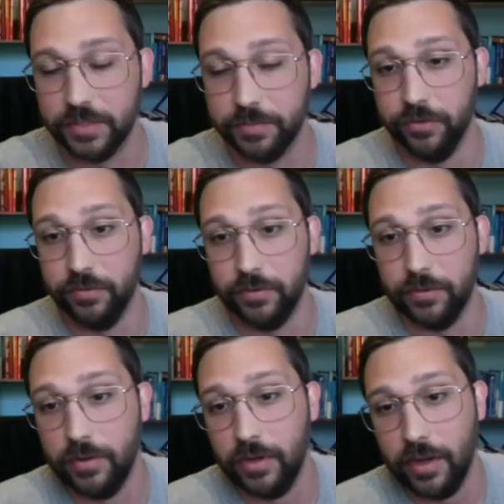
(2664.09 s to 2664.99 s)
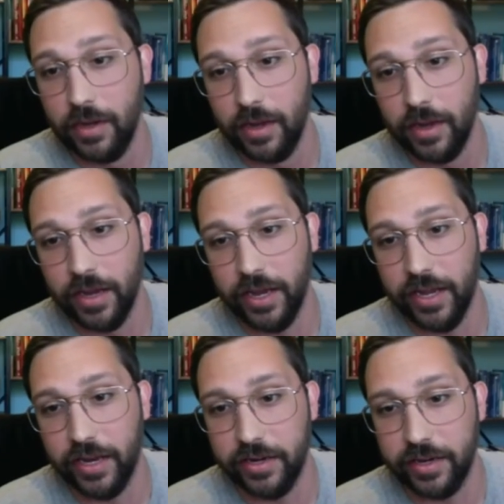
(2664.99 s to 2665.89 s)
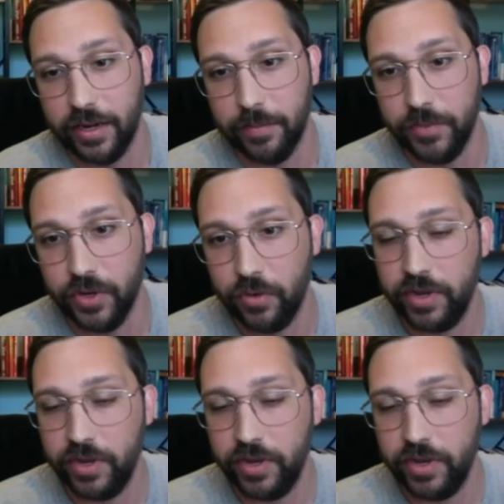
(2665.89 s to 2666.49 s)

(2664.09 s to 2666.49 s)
beautiful. And, we